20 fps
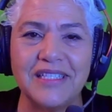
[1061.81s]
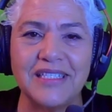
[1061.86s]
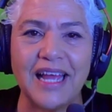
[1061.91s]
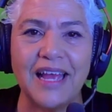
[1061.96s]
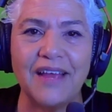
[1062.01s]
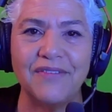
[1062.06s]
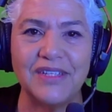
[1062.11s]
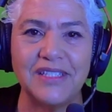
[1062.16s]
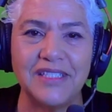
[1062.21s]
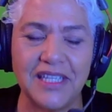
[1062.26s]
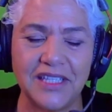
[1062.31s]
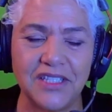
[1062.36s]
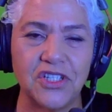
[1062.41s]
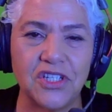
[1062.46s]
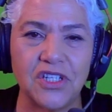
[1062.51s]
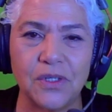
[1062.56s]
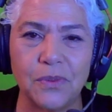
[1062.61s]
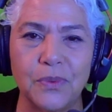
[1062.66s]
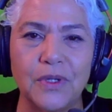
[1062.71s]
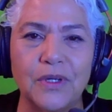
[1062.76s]
I have a
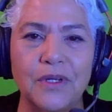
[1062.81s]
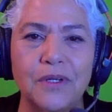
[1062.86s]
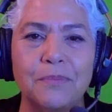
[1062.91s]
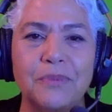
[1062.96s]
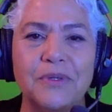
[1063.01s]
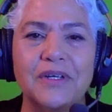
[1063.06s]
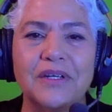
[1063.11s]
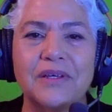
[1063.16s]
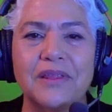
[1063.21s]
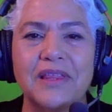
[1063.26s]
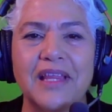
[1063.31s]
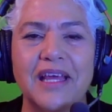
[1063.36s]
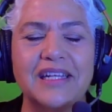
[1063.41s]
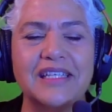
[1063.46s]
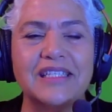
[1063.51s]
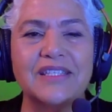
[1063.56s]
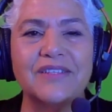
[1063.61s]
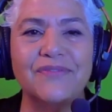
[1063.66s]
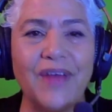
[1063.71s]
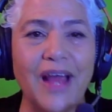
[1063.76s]
digital word book that
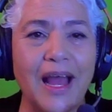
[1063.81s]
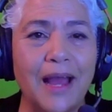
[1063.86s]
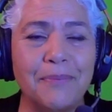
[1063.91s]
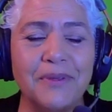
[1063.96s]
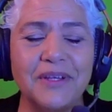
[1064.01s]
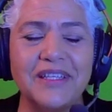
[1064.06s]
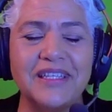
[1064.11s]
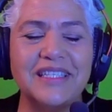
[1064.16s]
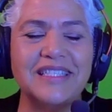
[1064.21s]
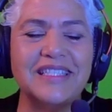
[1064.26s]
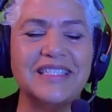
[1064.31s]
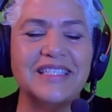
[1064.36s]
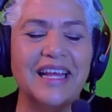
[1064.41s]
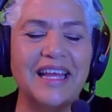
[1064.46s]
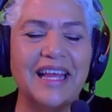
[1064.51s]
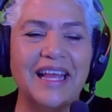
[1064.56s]
is fabulous.